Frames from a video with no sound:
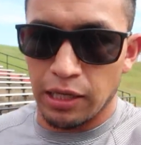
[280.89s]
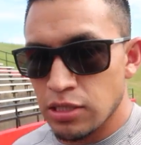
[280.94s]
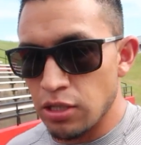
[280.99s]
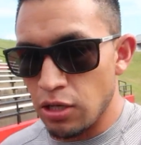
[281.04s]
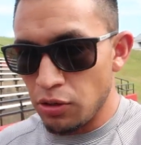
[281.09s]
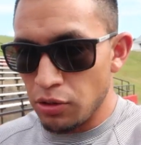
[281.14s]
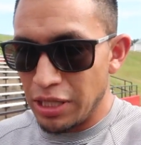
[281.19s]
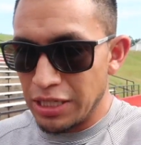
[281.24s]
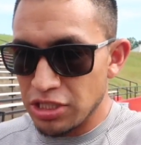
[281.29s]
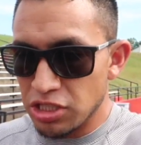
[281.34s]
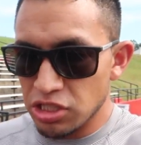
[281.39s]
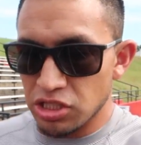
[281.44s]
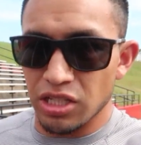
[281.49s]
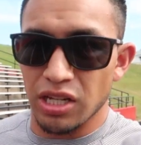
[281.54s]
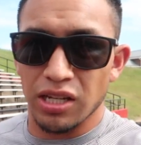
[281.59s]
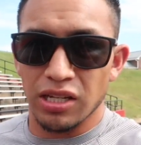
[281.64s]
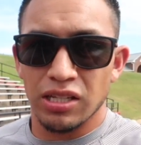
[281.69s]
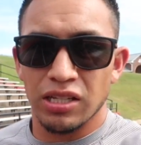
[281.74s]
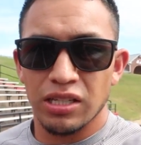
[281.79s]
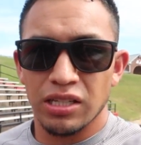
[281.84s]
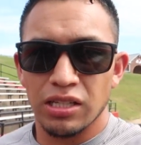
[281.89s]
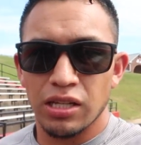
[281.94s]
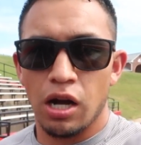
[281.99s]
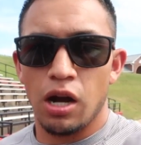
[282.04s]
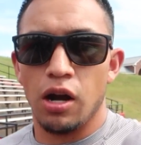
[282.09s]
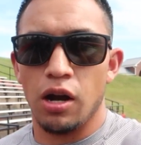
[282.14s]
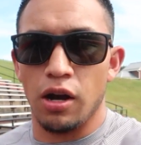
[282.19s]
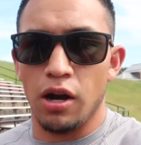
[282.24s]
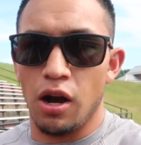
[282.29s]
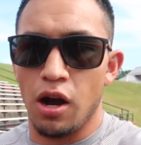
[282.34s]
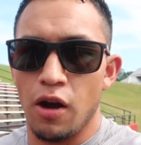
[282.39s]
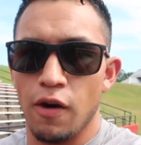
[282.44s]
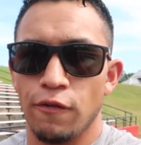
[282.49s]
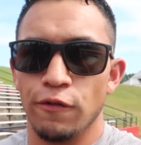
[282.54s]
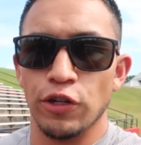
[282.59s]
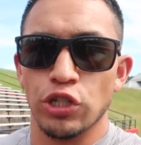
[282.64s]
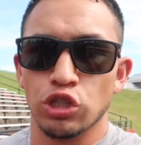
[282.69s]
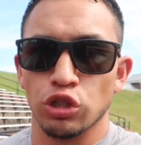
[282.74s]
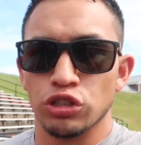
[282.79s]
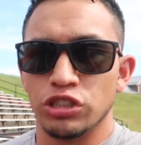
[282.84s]
So that's just our
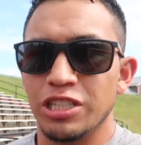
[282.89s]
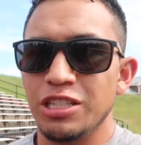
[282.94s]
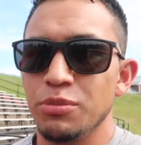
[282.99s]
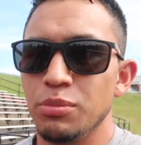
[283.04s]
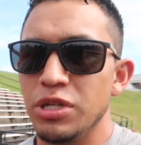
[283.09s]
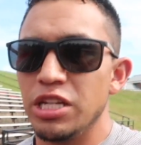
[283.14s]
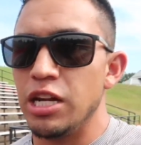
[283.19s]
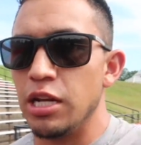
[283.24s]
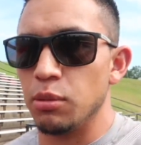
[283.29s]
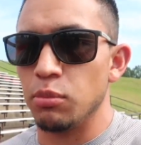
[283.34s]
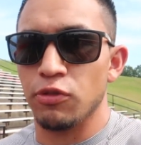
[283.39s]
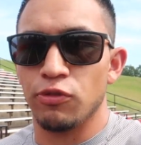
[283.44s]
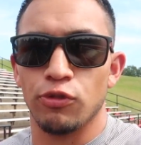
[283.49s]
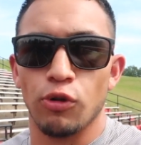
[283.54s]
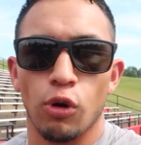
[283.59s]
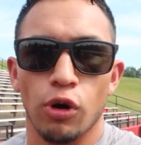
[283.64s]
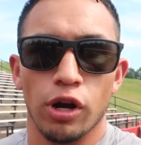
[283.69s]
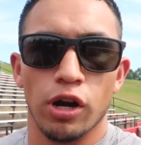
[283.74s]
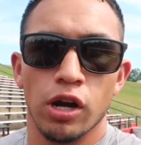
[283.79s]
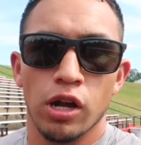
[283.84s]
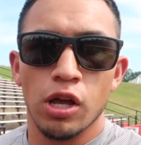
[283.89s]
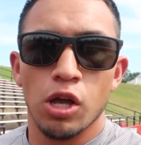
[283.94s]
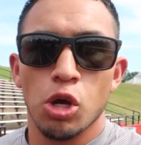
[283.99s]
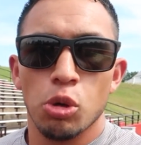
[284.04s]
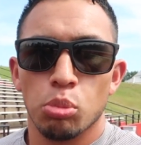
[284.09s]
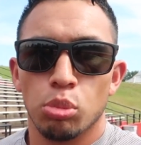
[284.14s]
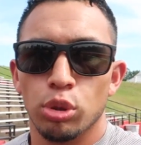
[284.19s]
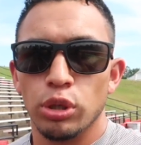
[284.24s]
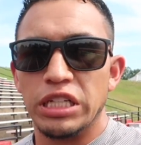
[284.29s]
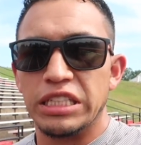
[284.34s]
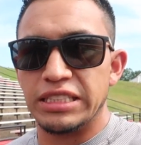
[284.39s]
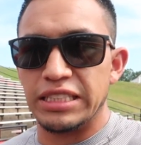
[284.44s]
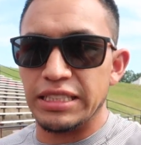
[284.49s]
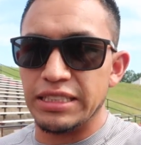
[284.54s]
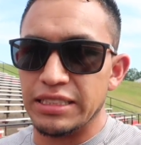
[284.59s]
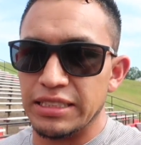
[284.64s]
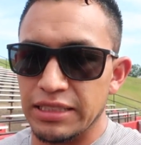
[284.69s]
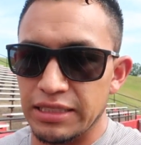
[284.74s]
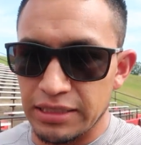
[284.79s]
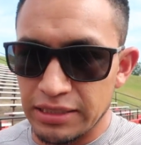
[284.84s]
official team meeting before
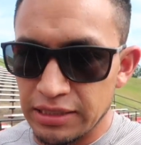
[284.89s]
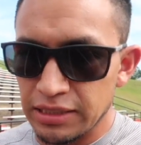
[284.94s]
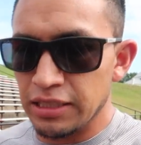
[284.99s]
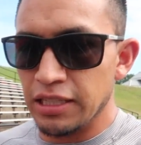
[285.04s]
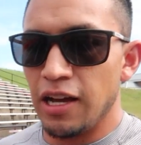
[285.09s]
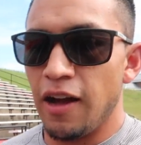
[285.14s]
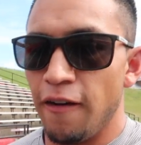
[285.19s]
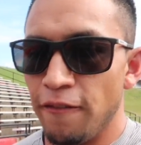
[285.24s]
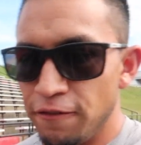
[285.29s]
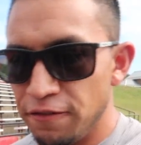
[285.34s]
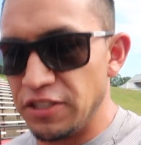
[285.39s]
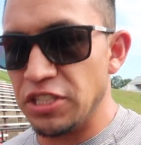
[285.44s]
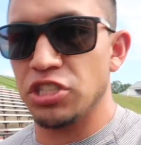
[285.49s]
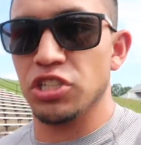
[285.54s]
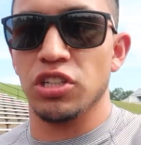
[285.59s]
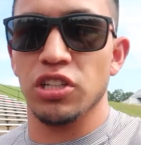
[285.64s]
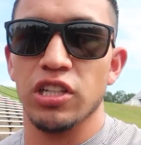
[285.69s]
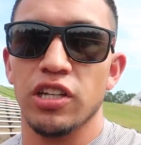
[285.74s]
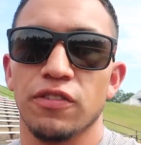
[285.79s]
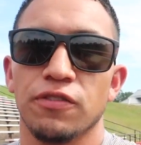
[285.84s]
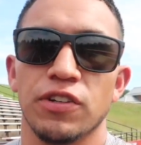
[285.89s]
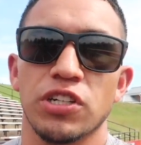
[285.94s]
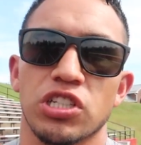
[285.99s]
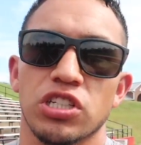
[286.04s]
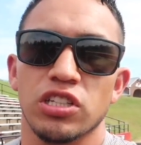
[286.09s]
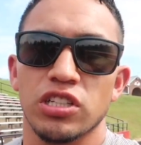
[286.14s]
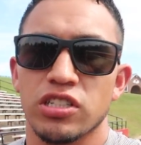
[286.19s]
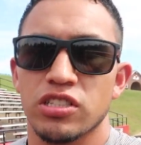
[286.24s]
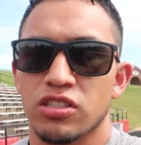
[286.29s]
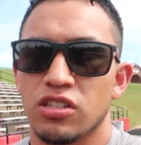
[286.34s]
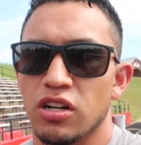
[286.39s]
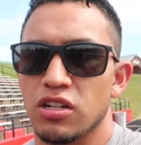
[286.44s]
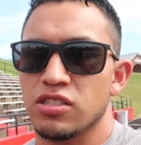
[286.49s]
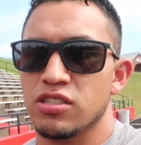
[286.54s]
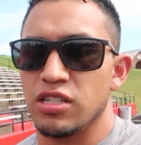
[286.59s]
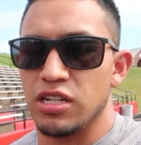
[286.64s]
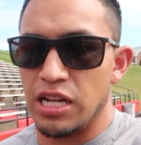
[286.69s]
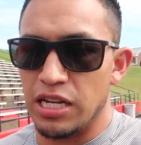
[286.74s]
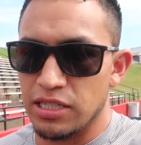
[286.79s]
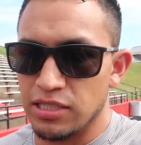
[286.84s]
preseason officially starts
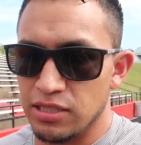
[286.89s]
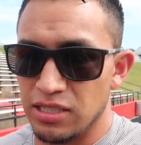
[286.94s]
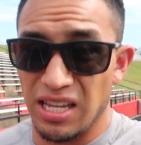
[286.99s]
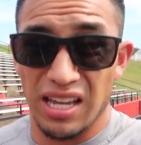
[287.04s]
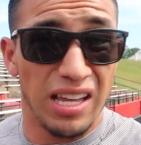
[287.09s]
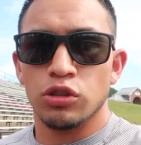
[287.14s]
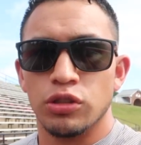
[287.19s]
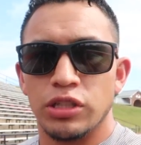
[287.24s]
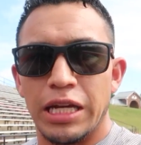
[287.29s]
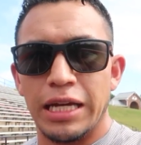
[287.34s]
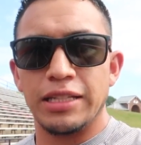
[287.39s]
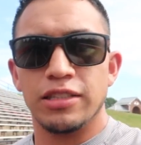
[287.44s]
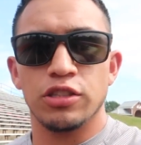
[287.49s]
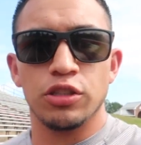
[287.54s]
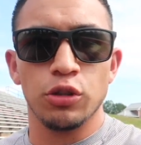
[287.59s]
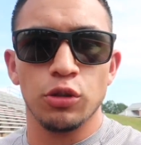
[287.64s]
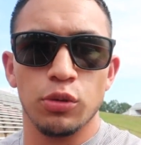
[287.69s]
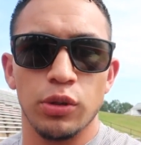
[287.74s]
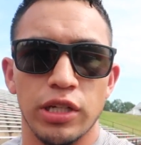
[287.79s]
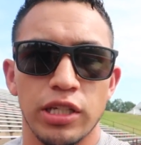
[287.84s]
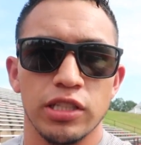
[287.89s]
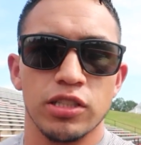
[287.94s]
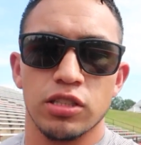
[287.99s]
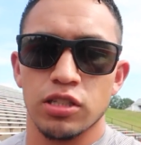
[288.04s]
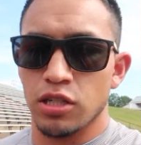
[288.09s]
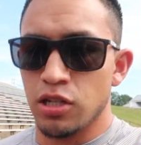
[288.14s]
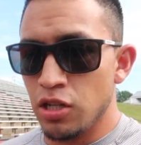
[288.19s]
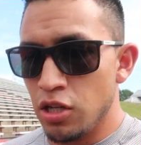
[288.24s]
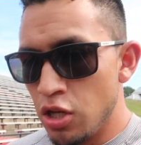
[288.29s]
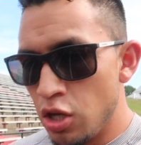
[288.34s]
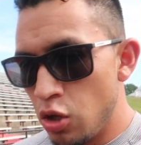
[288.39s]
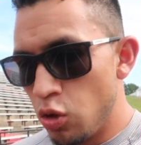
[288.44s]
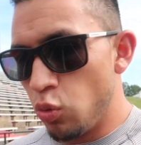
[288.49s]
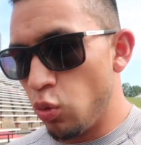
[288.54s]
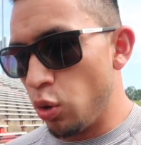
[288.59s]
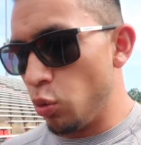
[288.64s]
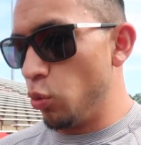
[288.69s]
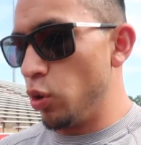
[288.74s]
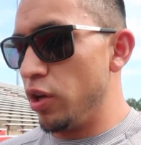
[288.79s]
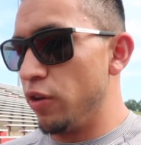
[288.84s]
the next day. So day two is
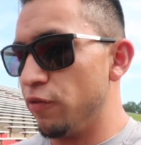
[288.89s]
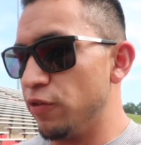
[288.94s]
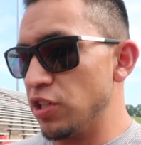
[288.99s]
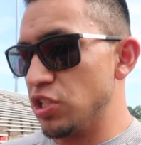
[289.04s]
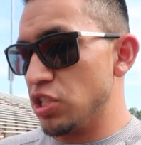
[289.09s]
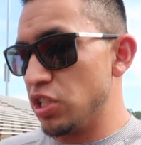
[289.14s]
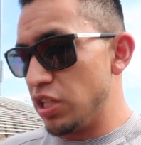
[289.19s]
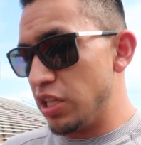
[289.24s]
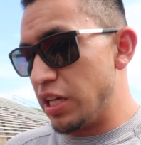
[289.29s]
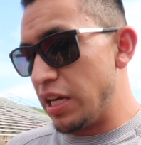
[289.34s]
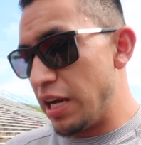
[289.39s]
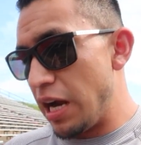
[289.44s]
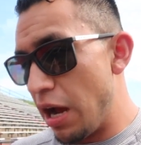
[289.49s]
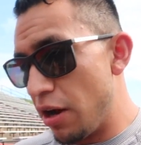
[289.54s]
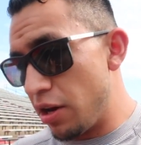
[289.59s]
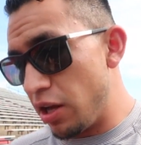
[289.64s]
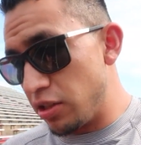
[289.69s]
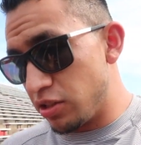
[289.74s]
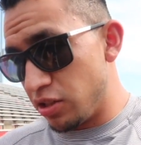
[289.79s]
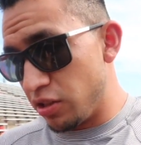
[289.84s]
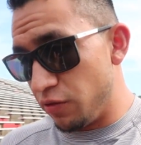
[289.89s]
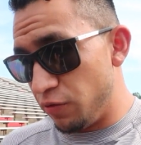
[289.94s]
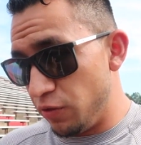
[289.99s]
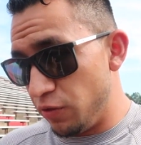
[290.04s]
when we officially get out onto the